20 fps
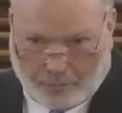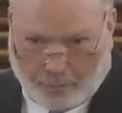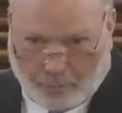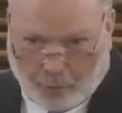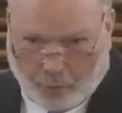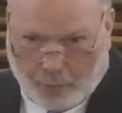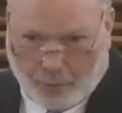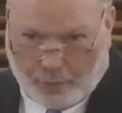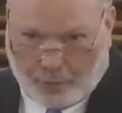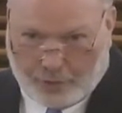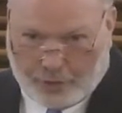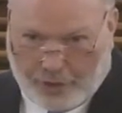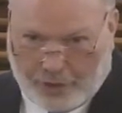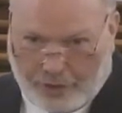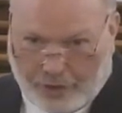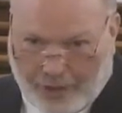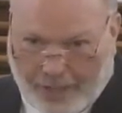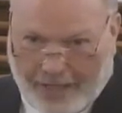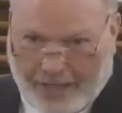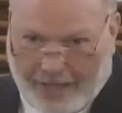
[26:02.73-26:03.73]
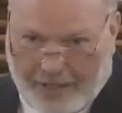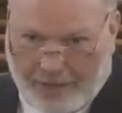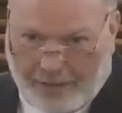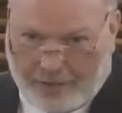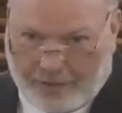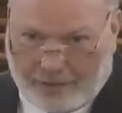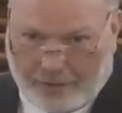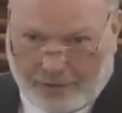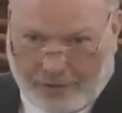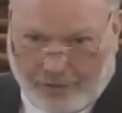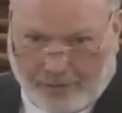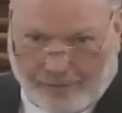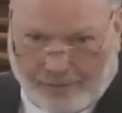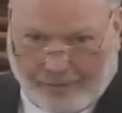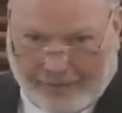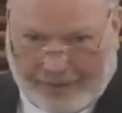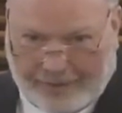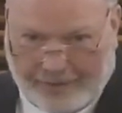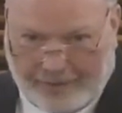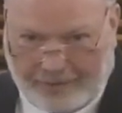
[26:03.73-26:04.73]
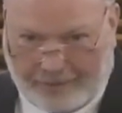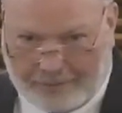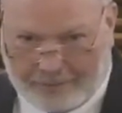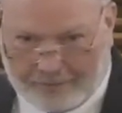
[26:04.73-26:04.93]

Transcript: wounds in your hands and your feet,